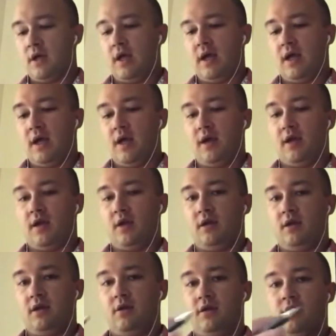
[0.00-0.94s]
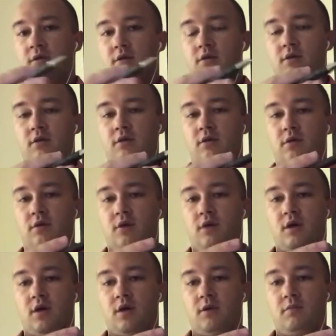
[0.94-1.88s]
And
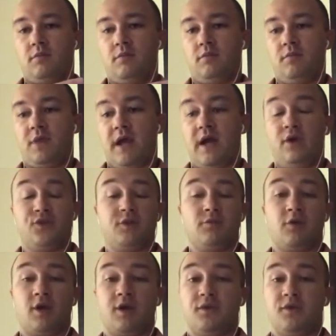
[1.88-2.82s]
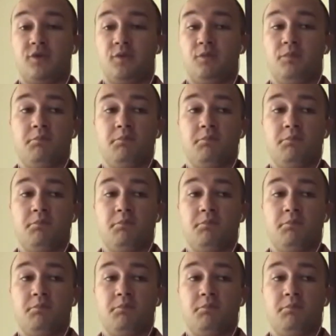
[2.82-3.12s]
the housing market